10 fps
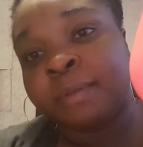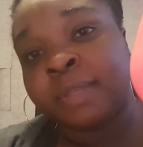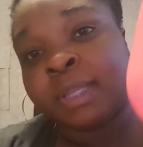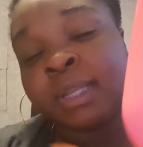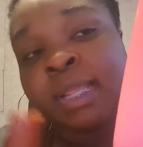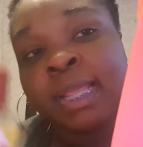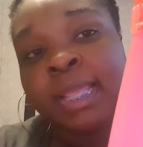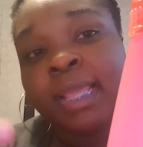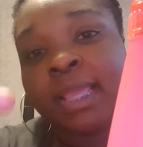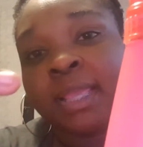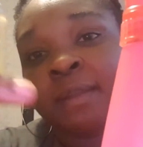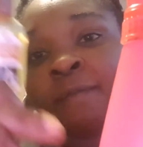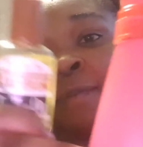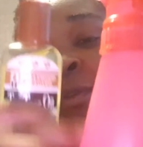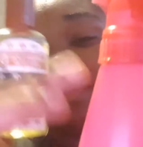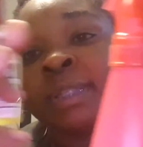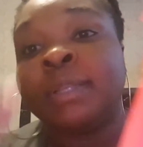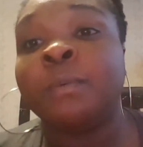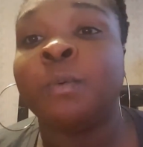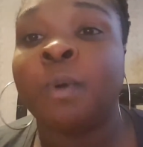of it, and fill the rest
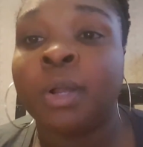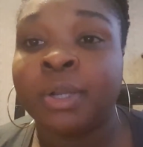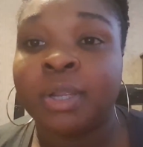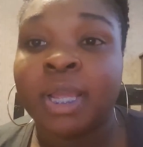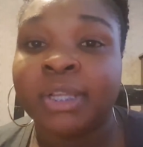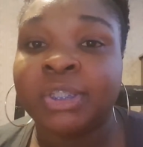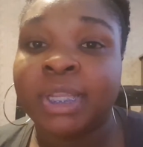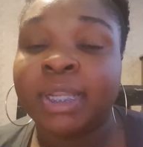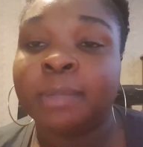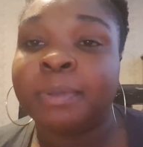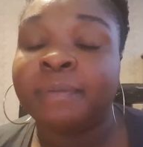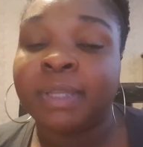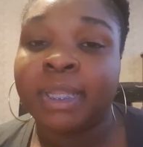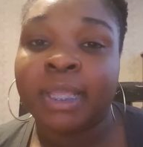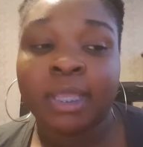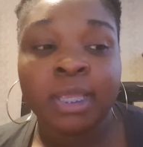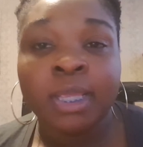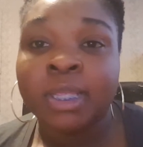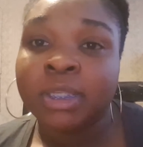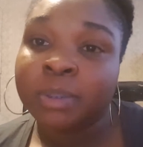up with water. I'll shake it up every day,
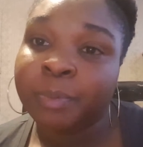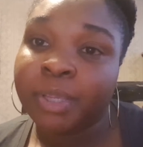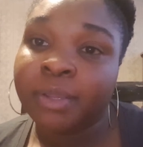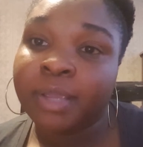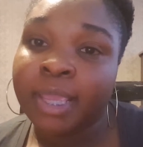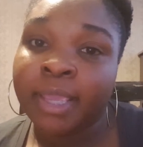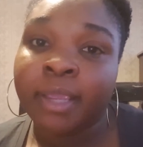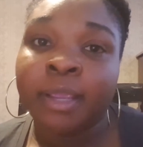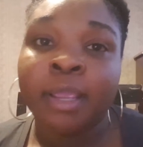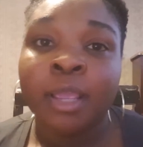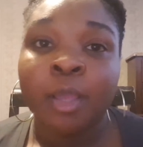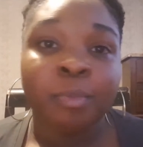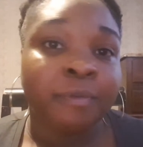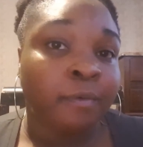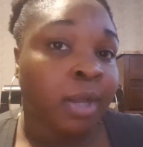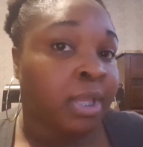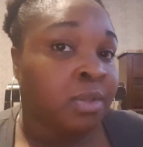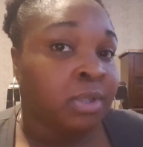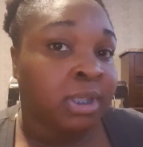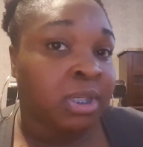spray her hair before I
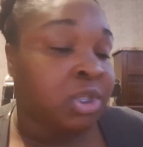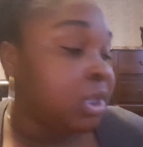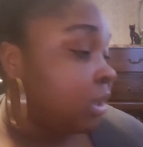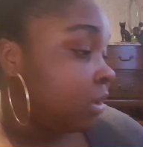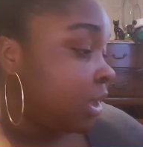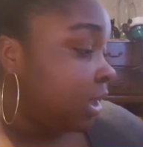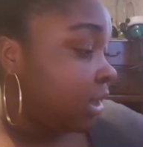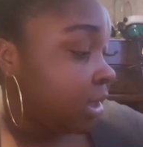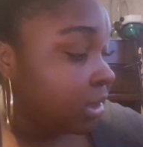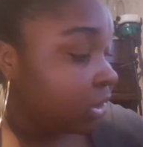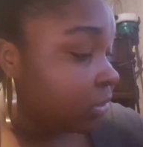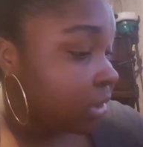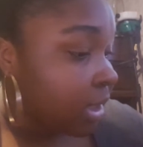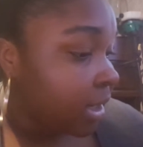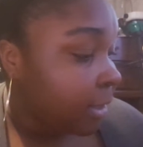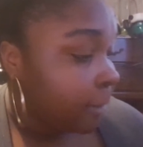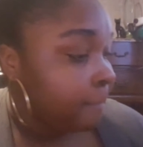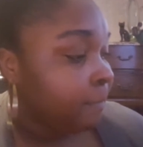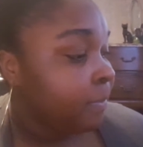use any gel or anything into her hair.